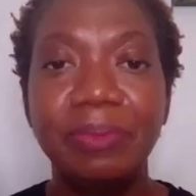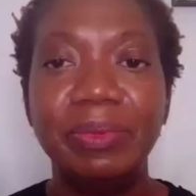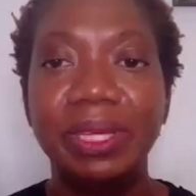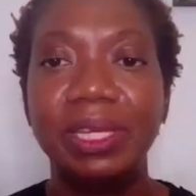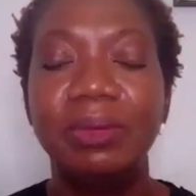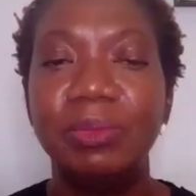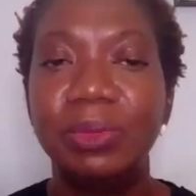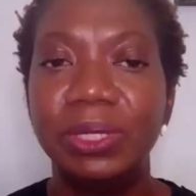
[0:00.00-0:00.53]

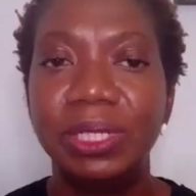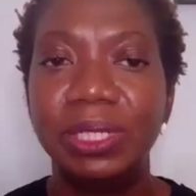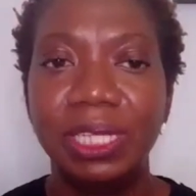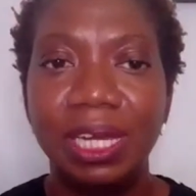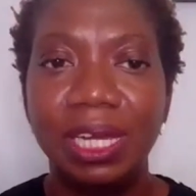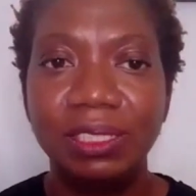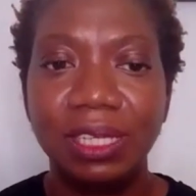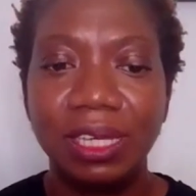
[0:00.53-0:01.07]
making money.
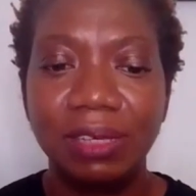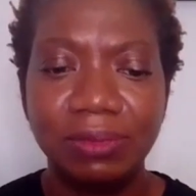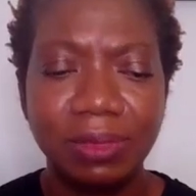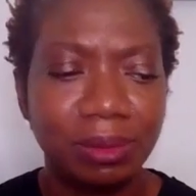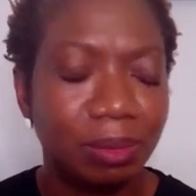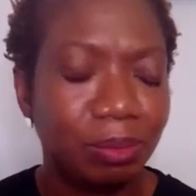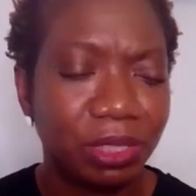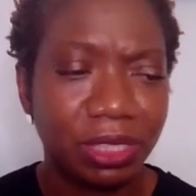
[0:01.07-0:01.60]

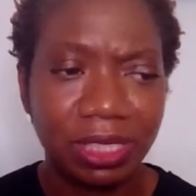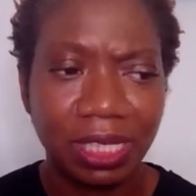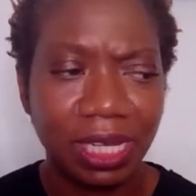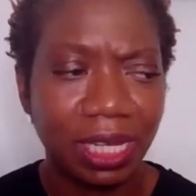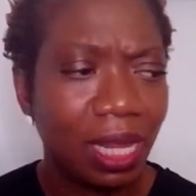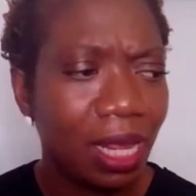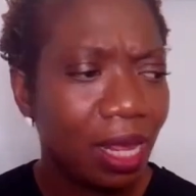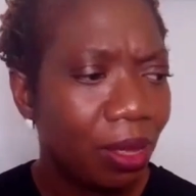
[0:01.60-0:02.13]
I'm just
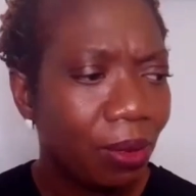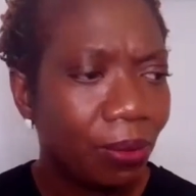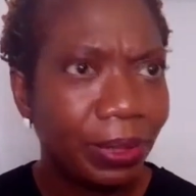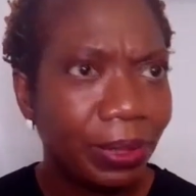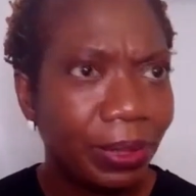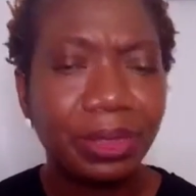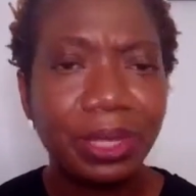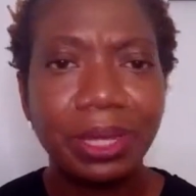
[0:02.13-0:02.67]
like, when
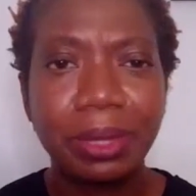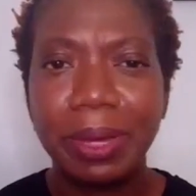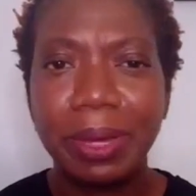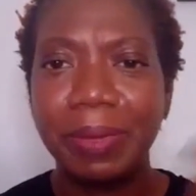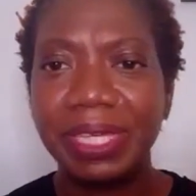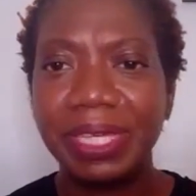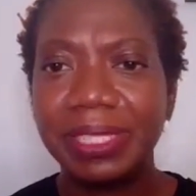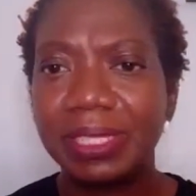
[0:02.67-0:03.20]
I think
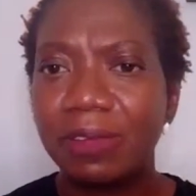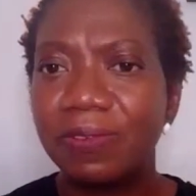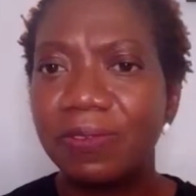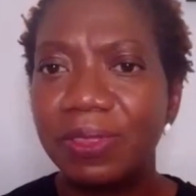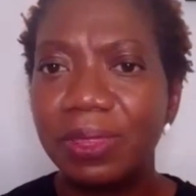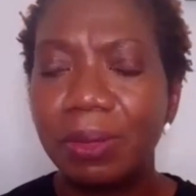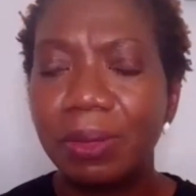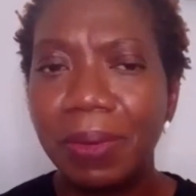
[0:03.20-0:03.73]
about myself
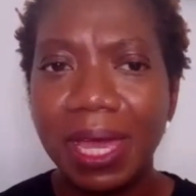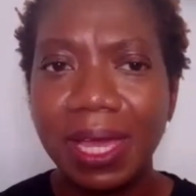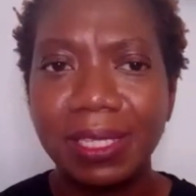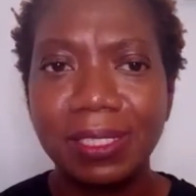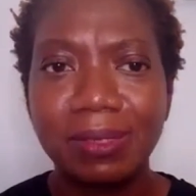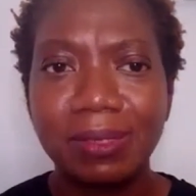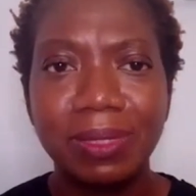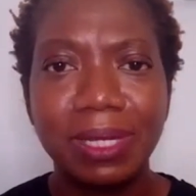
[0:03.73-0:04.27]
in the
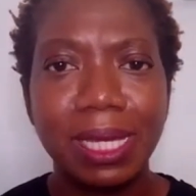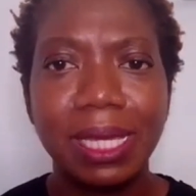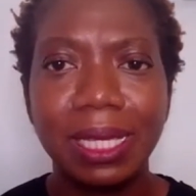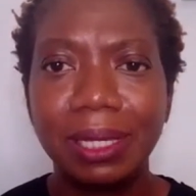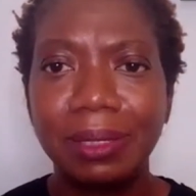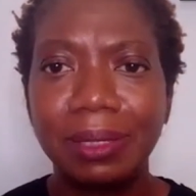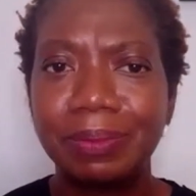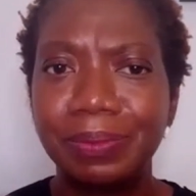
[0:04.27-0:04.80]
past, I'm
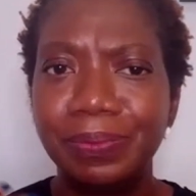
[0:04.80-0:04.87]
like